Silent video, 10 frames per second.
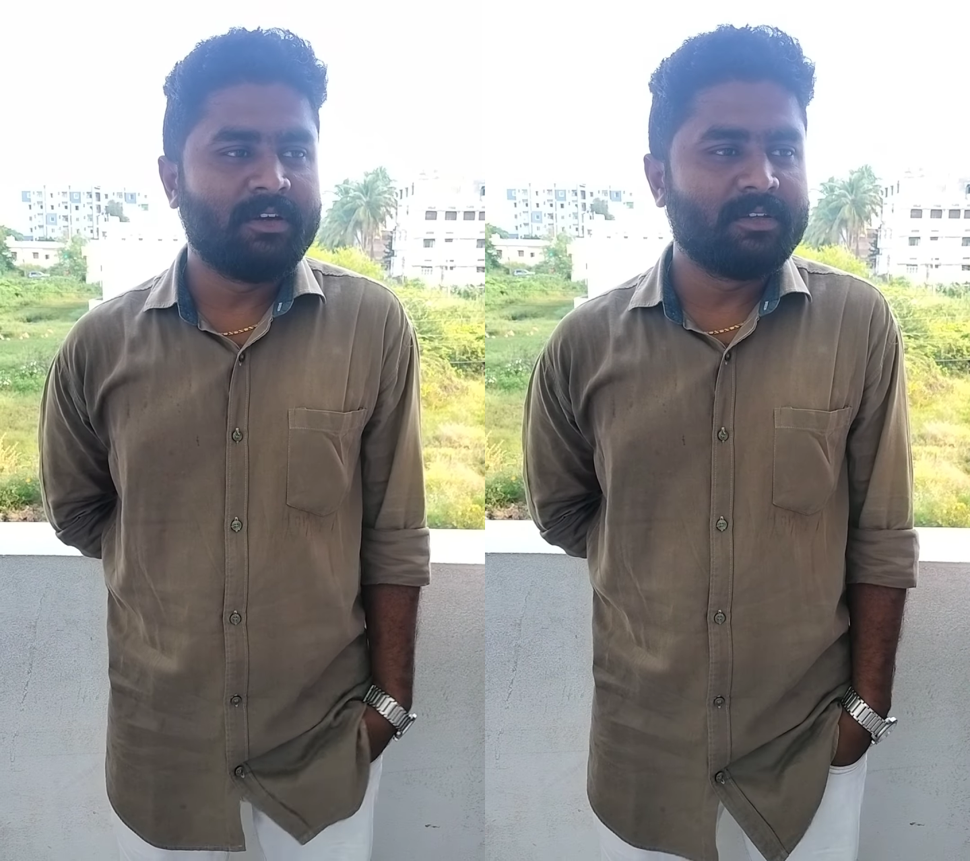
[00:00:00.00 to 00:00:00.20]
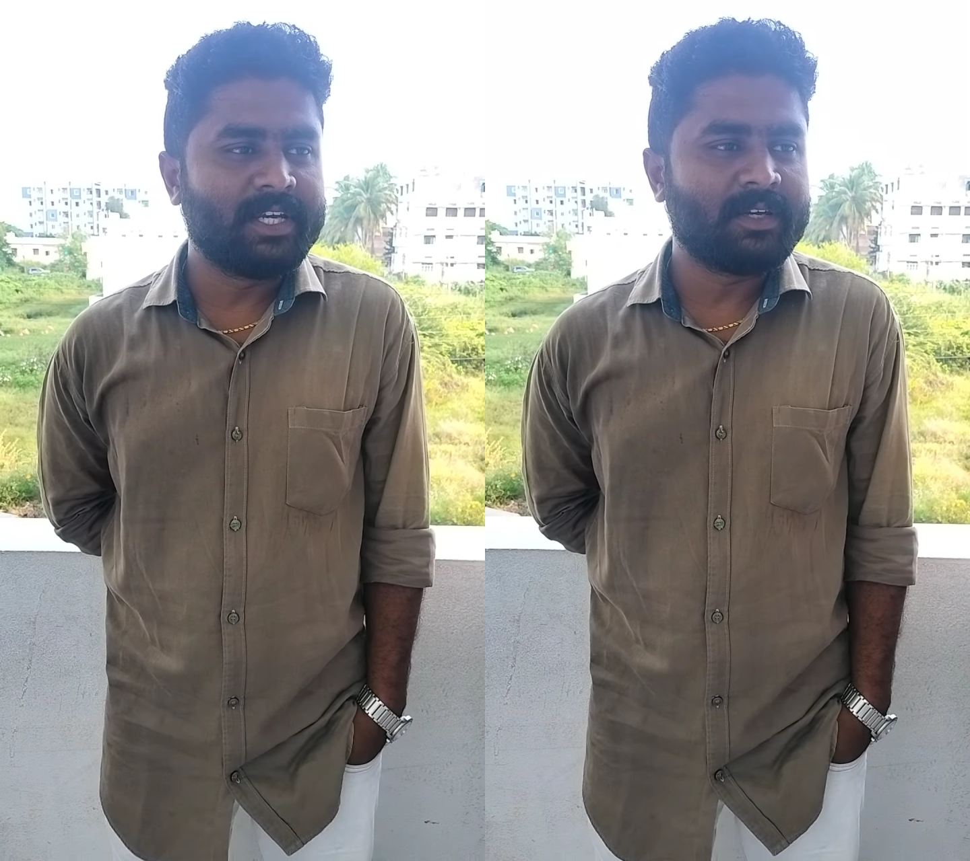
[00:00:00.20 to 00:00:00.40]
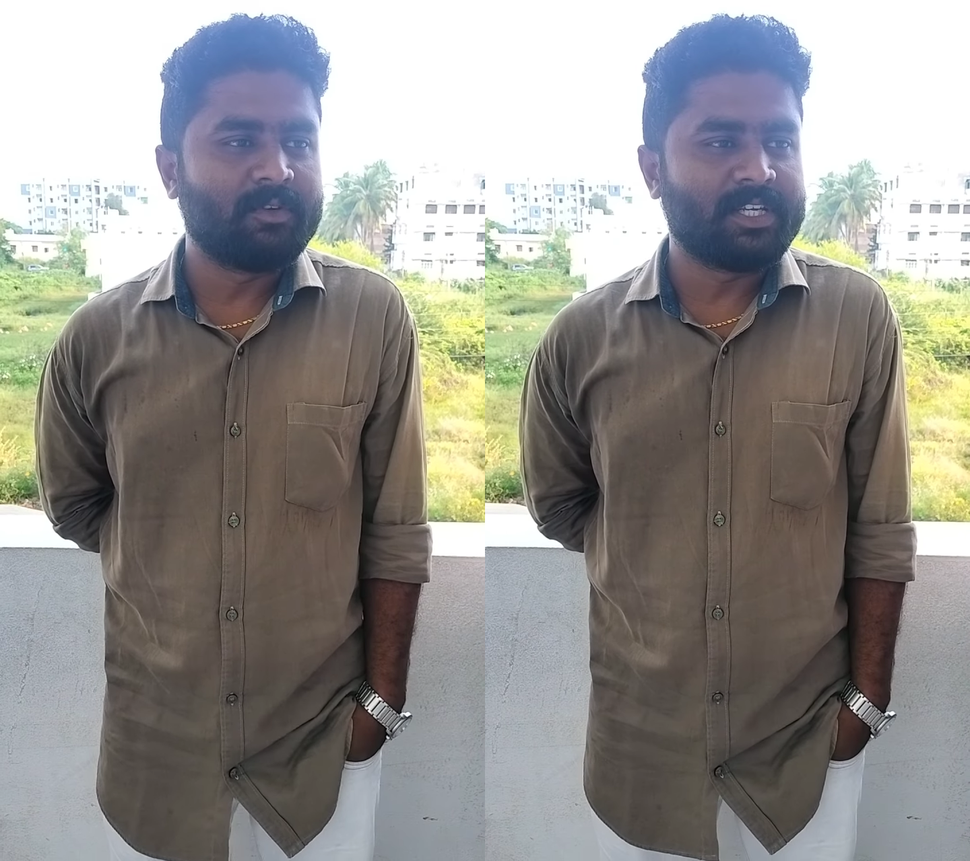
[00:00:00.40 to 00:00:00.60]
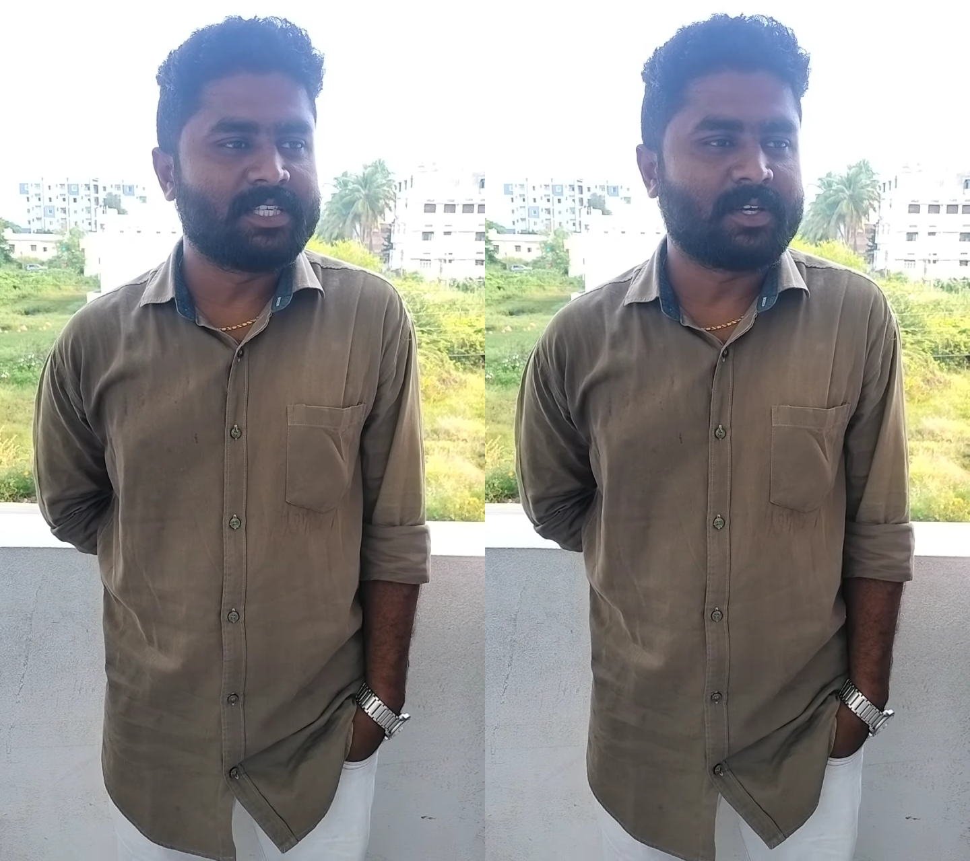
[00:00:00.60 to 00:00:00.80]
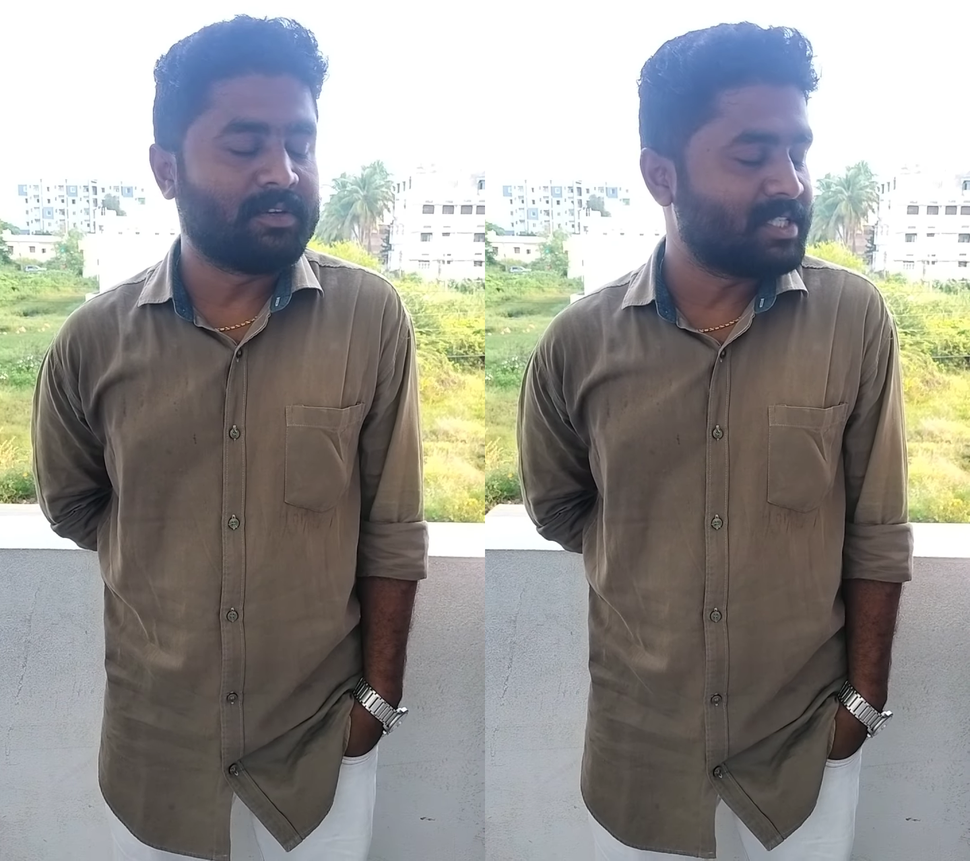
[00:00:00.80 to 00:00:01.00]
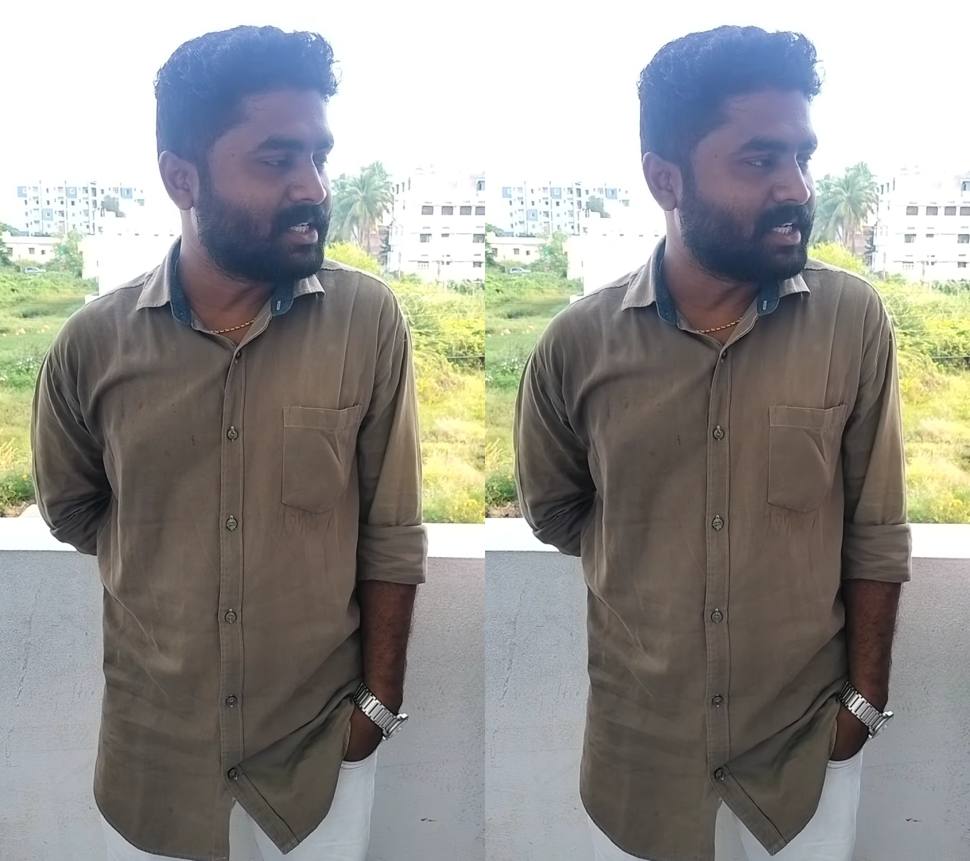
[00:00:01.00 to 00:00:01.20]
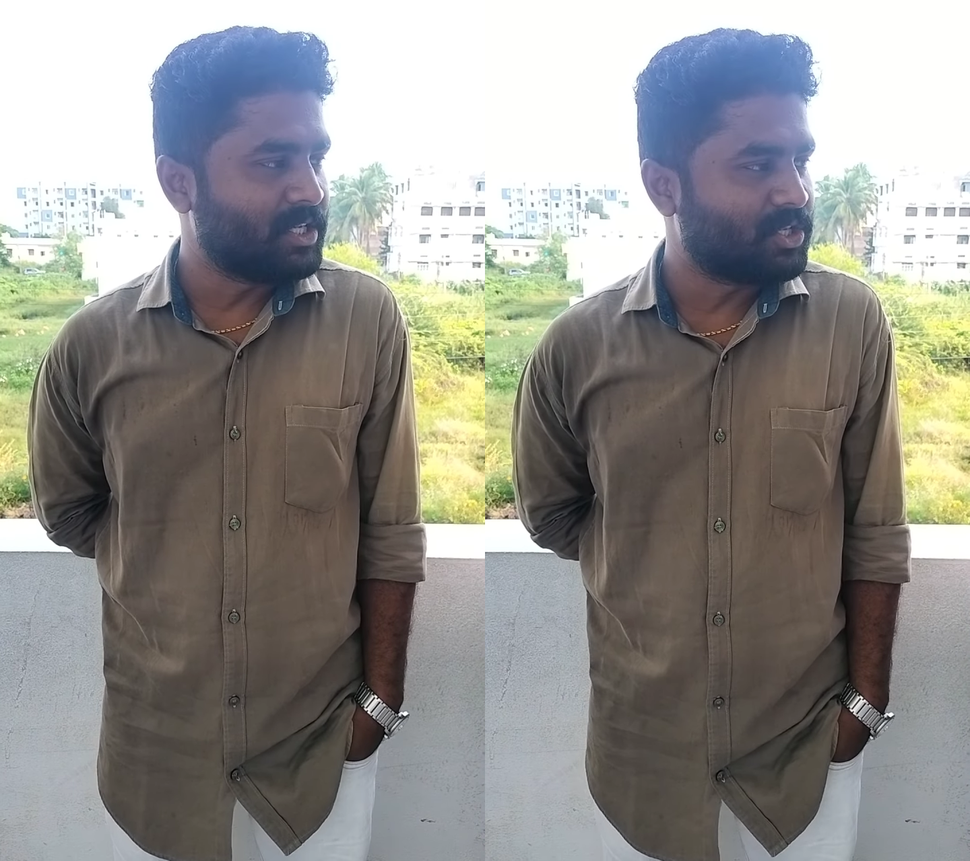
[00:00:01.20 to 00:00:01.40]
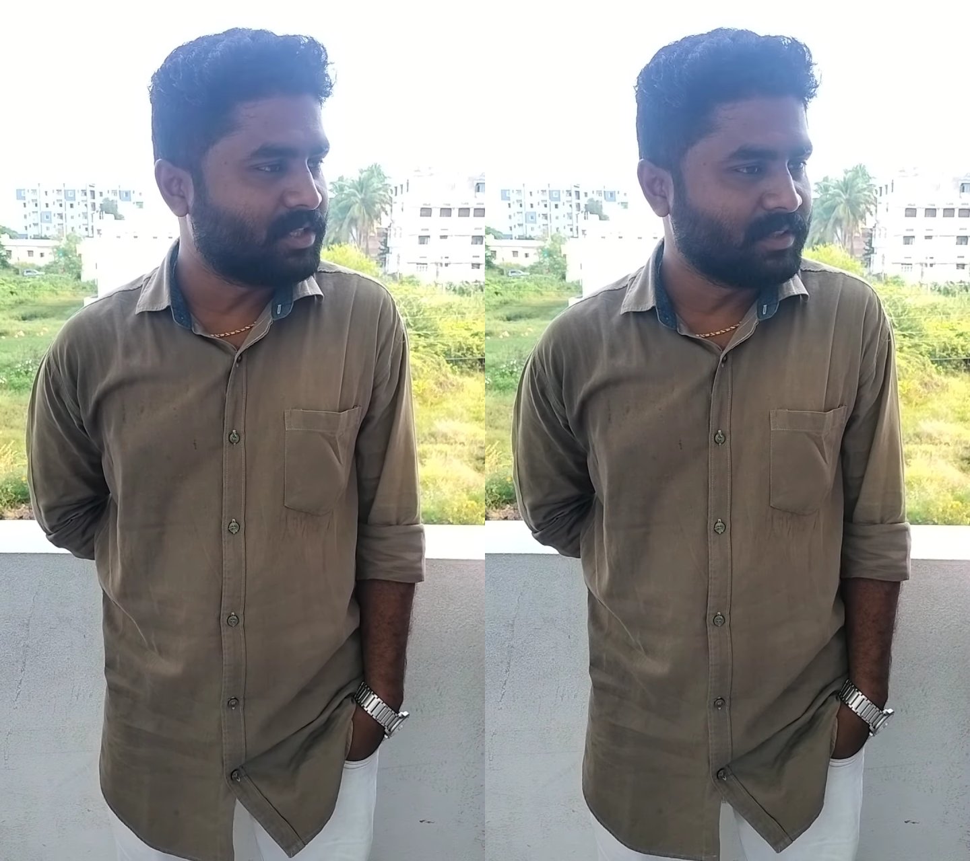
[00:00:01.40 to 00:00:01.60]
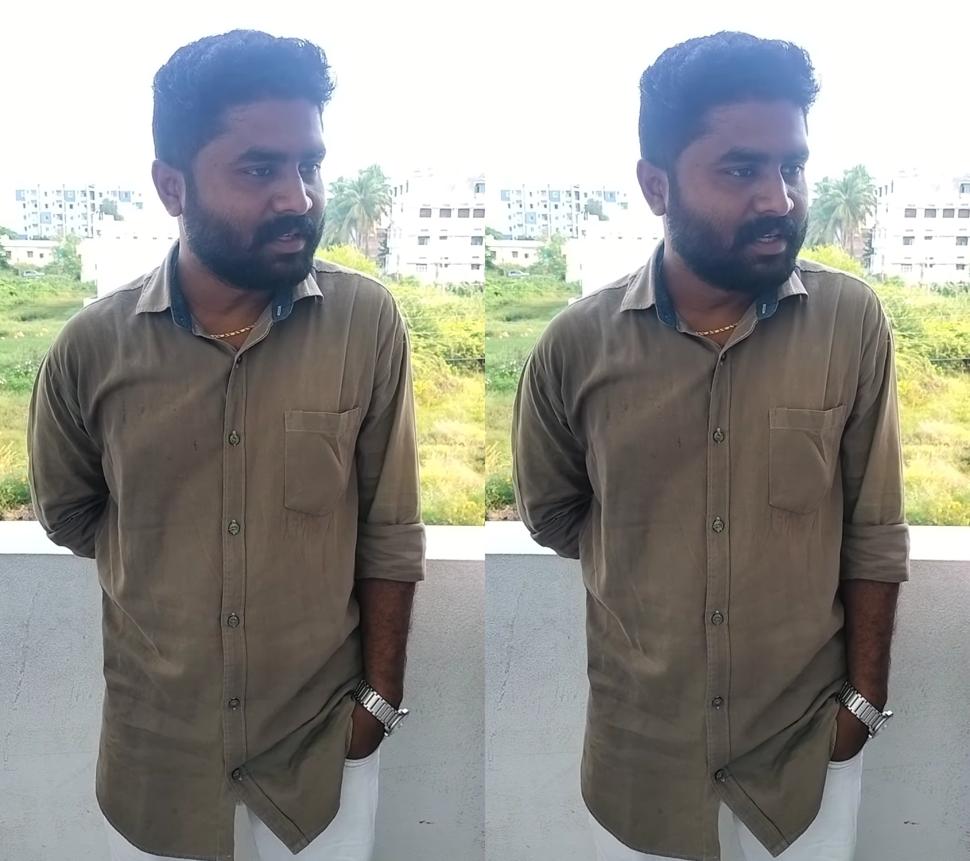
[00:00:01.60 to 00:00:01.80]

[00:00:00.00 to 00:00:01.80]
know that what is concentration?